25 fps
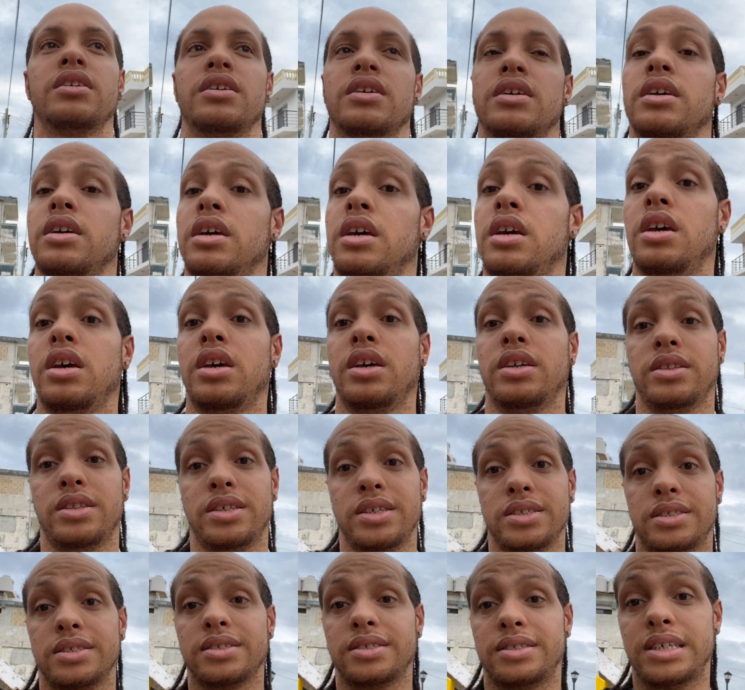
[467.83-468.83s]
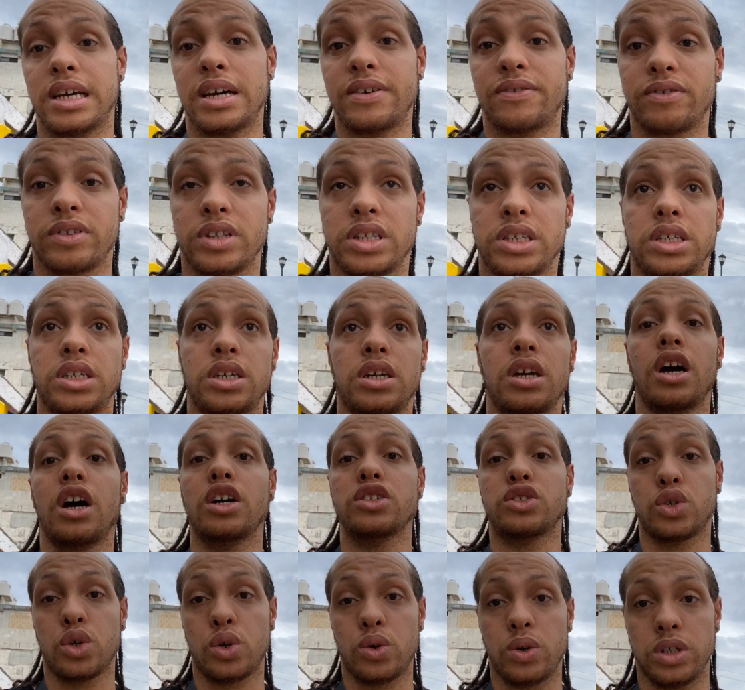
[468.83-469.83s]
Oh. This is definitely a
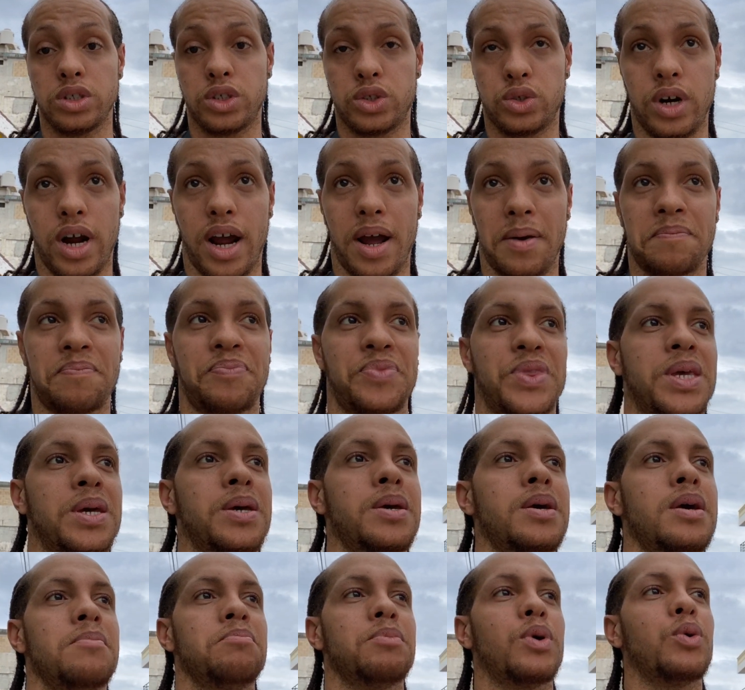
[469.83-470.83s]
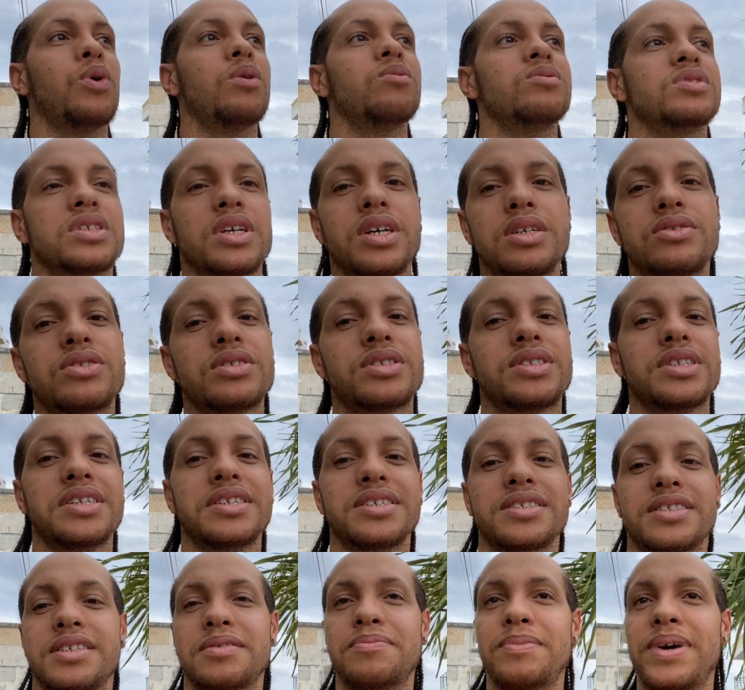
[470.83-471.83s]
tourist trap. But what was interesting is
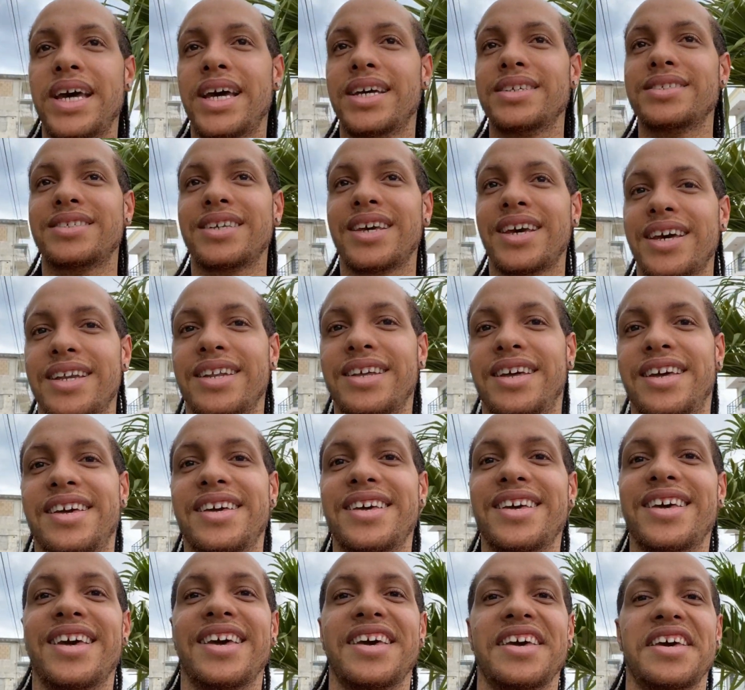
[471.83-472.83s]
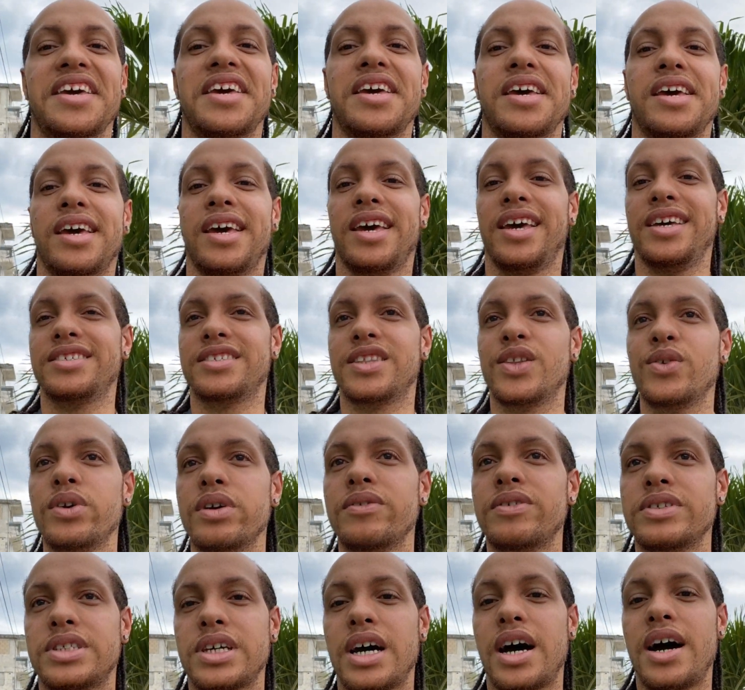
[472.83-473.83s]
the man said his Louis
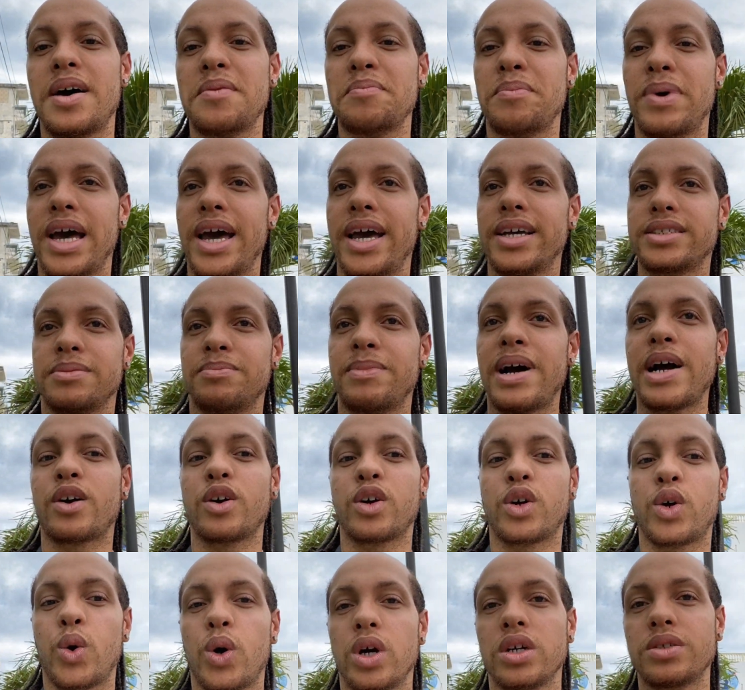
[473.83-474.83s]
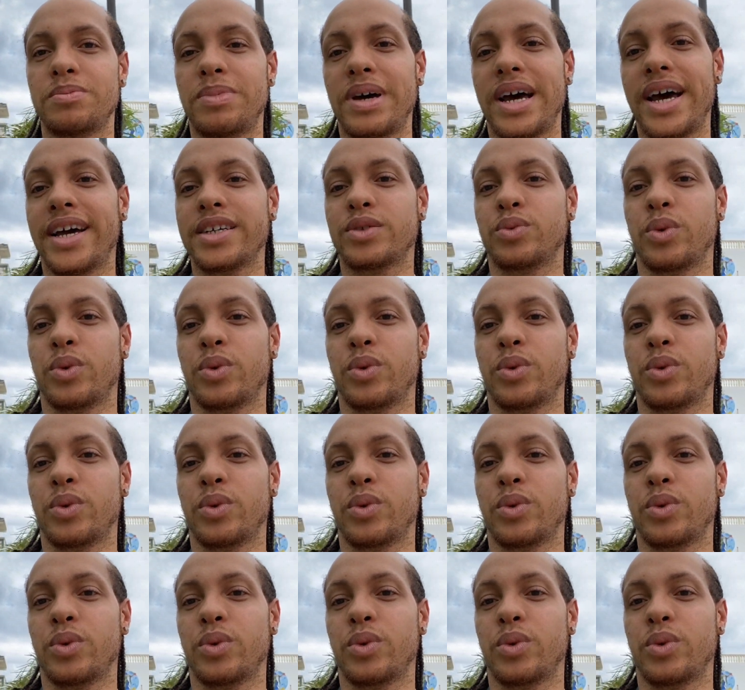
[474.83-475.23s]
Vuitton bags and Michael Kors bags were